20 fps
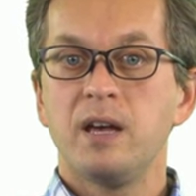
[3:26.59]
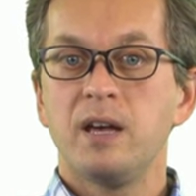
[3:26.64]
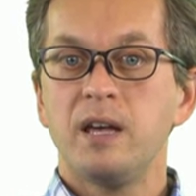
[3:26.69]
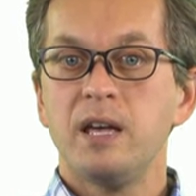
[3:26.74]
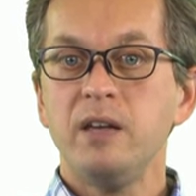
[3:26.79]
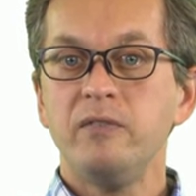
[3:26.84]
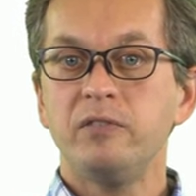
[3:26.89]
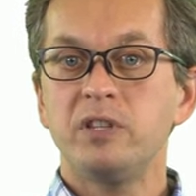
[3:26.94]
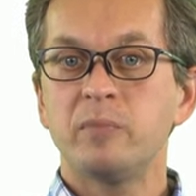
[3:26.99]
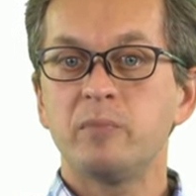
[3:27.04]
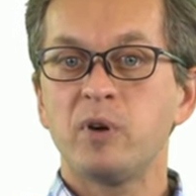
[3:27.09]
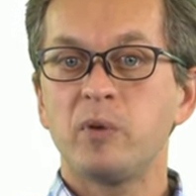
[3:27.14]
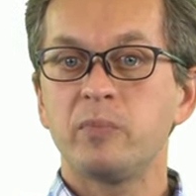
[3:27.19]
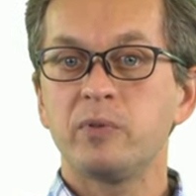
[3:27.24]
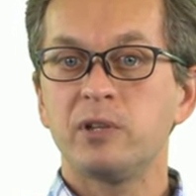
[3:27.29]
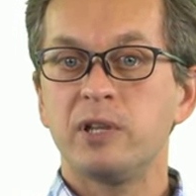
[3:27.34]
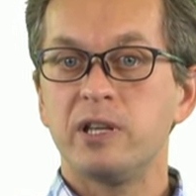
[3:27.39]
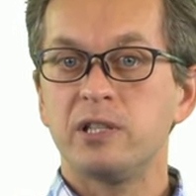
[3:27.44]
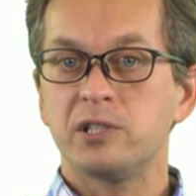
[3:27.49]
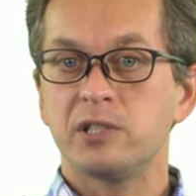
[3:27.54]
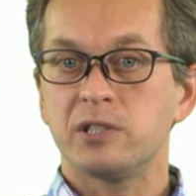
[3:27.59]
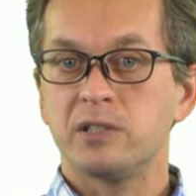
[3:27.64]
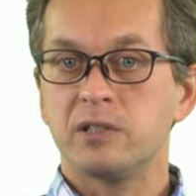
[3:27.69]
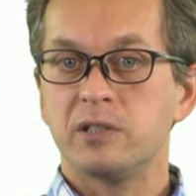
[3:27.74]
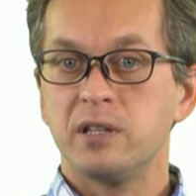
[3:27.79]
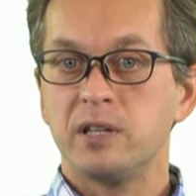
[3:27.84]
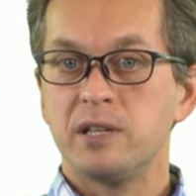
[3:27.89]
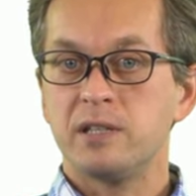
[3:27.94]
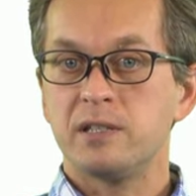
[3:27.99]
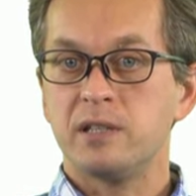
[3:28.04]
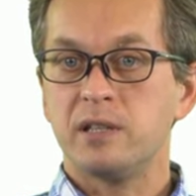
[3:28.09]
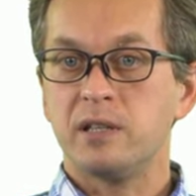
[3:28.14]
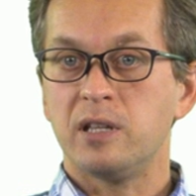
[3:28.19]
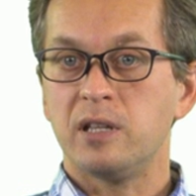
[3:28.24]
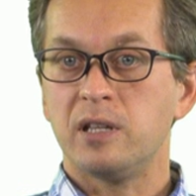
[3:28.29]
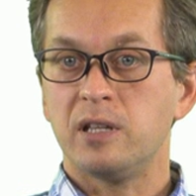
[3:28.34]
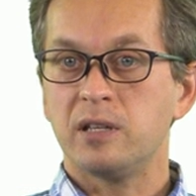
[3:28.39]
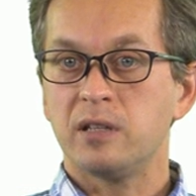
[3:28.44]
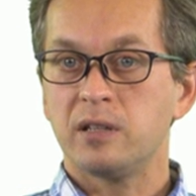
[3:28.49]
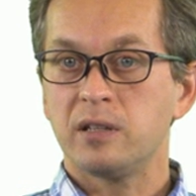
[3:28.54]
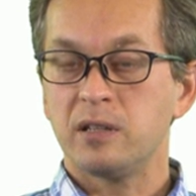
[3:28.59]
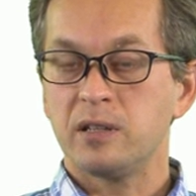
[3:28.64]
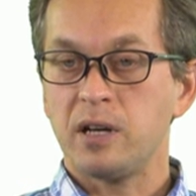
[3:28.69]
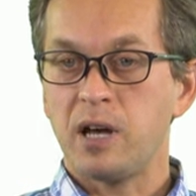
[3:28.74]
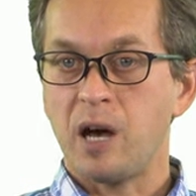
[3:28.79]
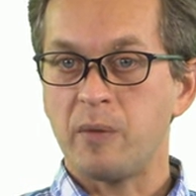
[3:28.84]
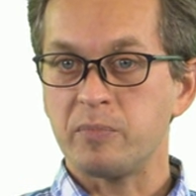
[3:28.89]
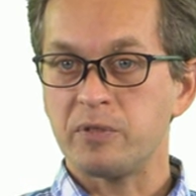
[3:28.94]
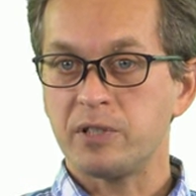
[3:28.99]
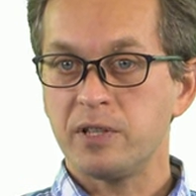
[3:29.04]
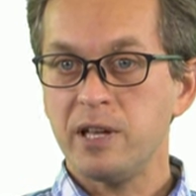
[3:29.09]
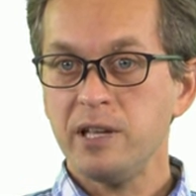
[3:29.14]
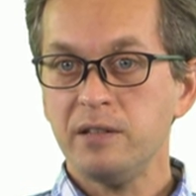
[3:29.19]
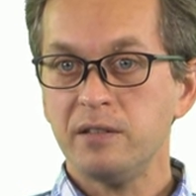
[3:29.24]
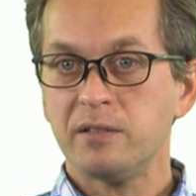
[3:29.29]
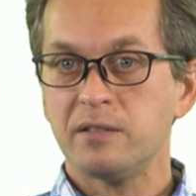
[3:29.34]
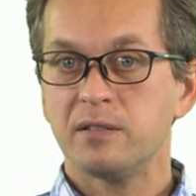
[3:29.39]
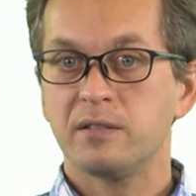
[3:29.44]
If the population is in the up state,